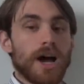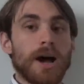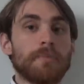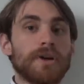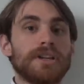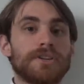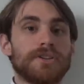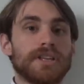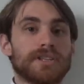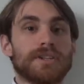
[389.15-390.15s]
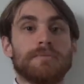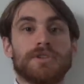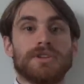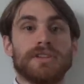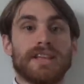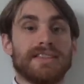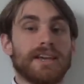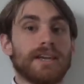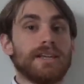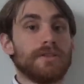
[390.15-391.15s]
operate under the assumption that
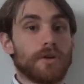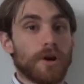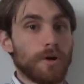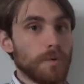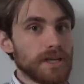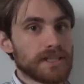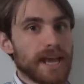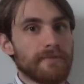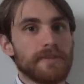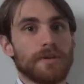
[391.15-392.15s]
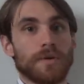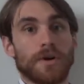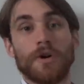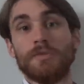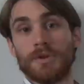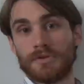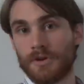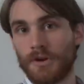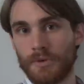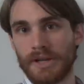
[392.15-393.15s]
they either always have it or
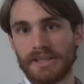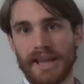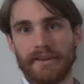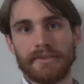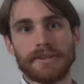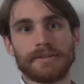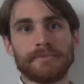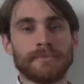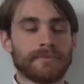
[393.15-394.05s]
almost always have it.